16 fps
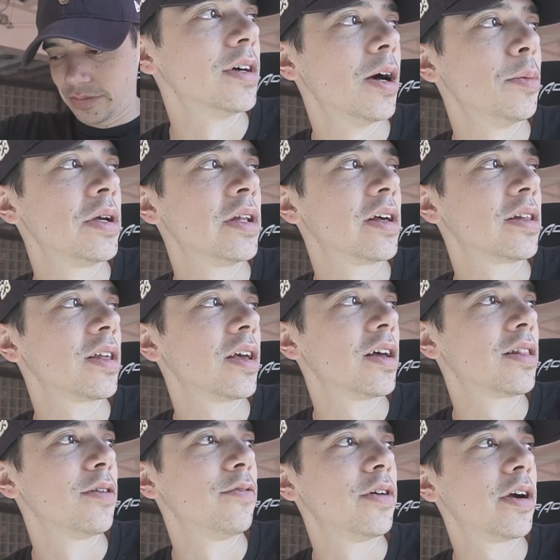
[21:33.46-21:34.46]
I mean,
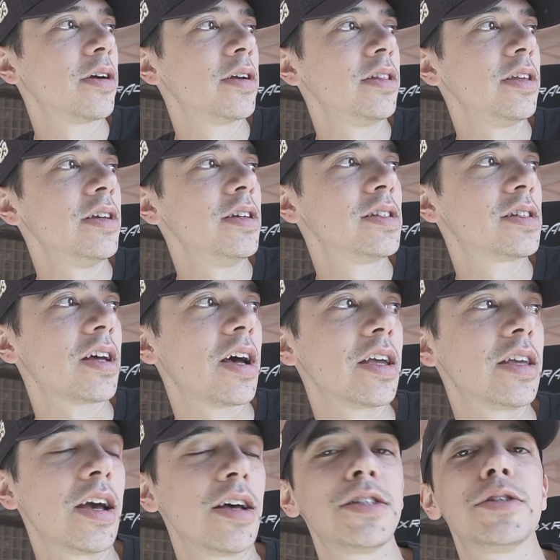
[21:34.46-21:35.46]
at the very least, I
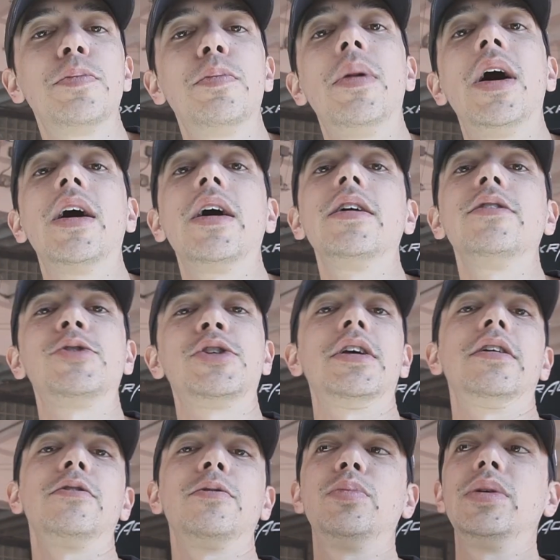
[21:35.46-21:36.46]
guess my
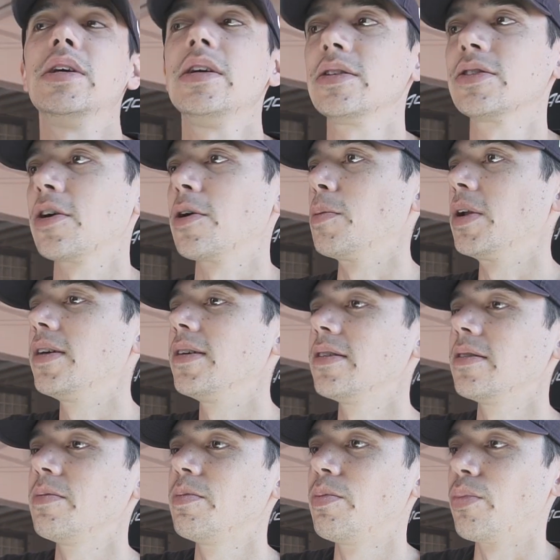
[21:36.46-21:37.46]
channel being
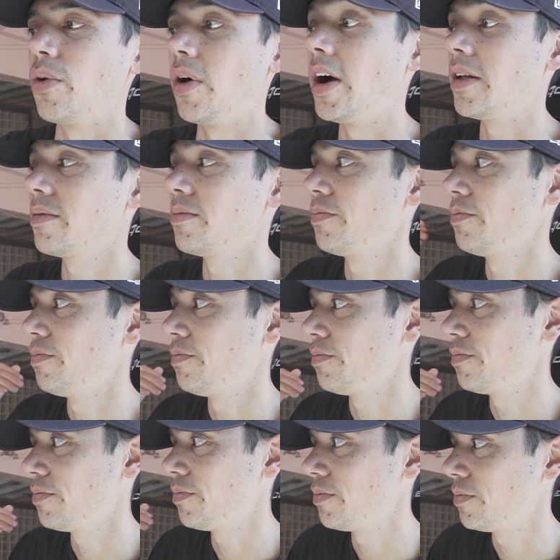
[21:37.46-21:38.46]
terminated brought
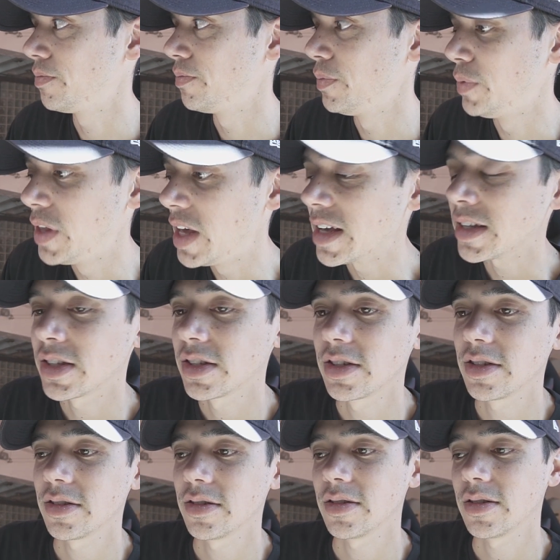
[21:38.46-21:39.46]

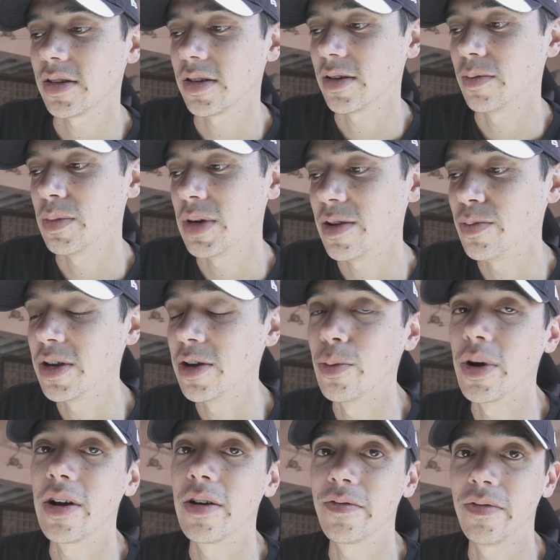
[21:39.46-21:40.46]
this, made me
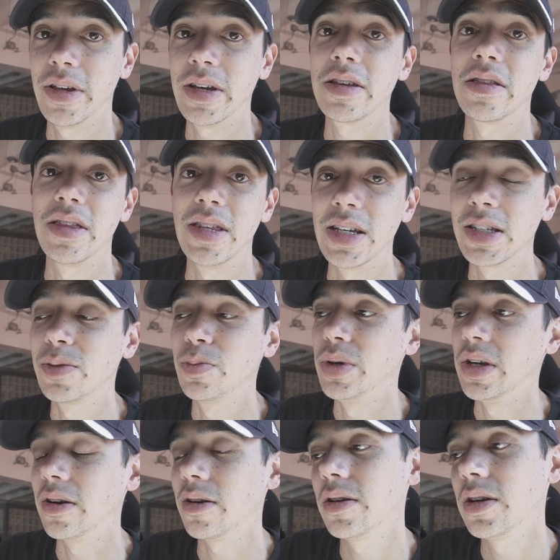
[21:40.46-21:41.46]
aware of, like, this
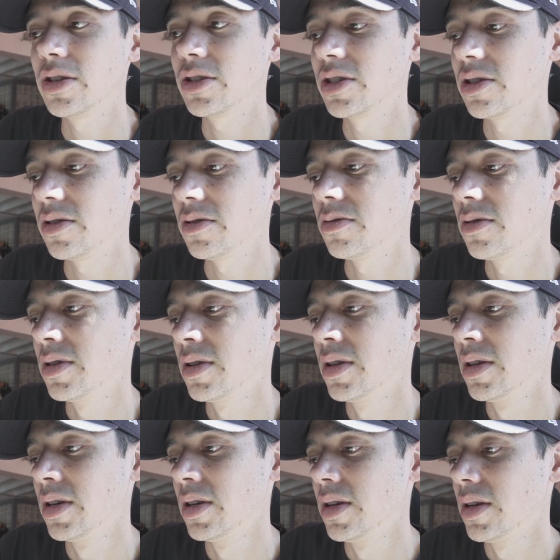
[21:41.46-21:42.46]
bigger issue.
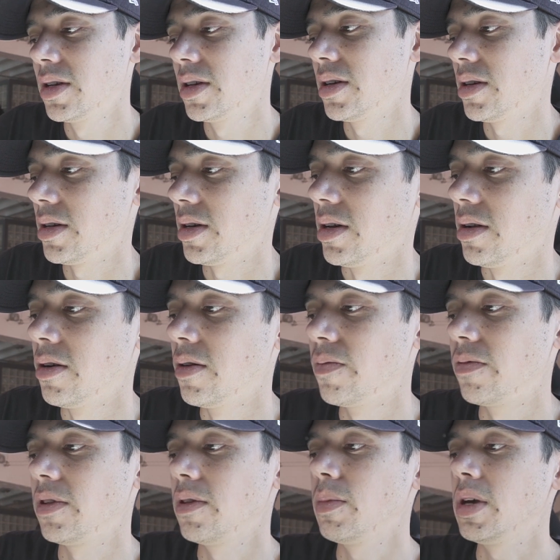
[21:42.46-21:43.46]
And
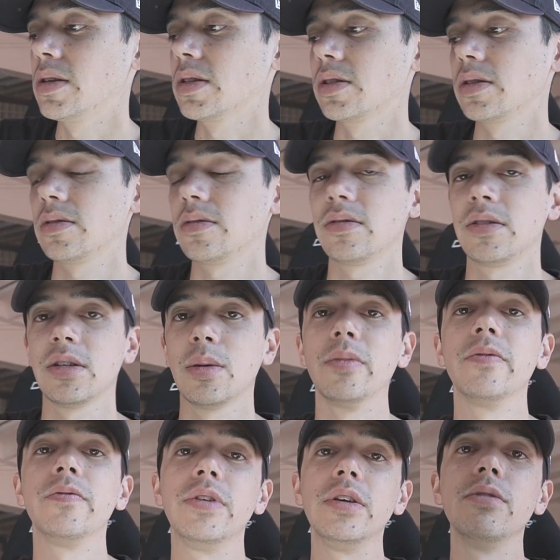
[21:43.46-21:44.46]
hopefully makes
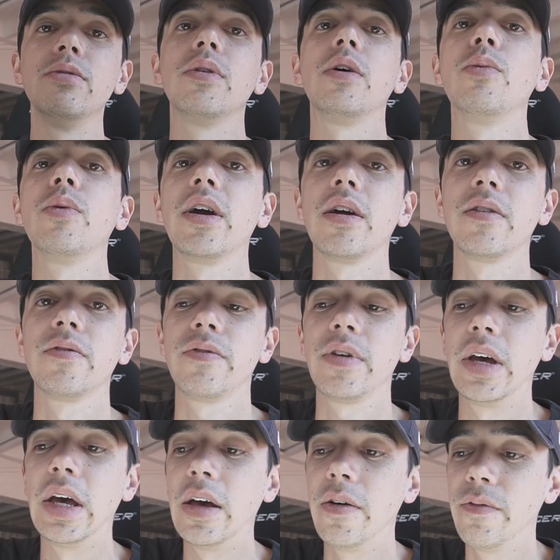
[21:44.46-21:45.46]
some of you aware
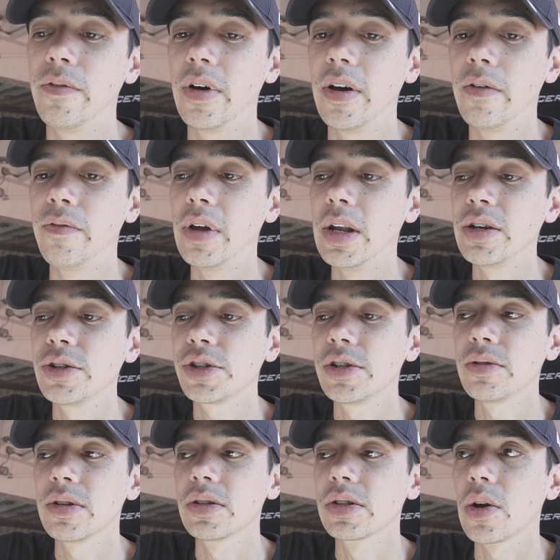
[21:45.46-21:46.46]
of an
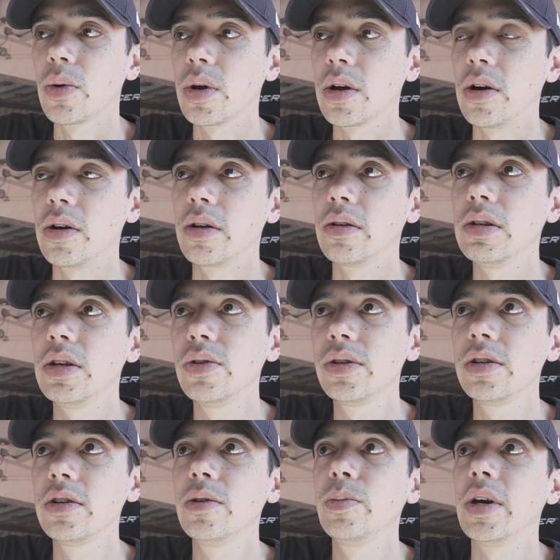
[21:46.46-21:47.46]
issue that's going on
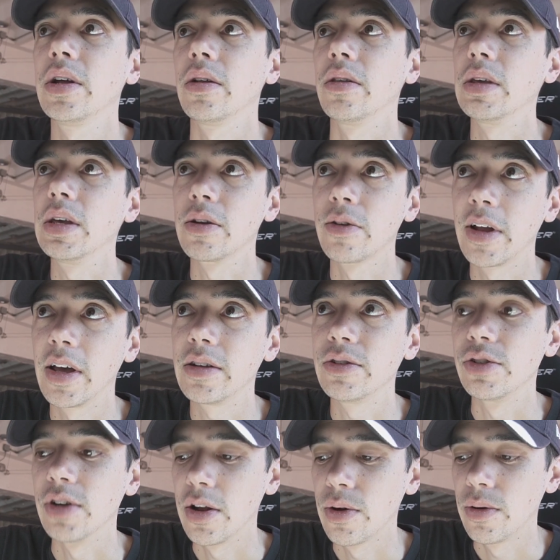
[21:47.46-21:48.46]
YouTube and on the internet
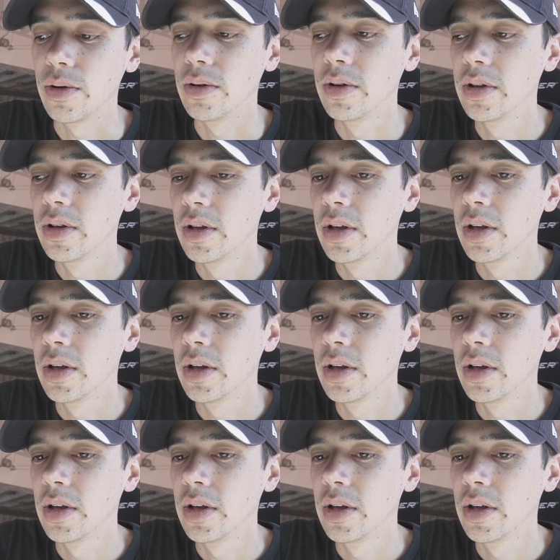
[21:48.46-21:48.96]
in general.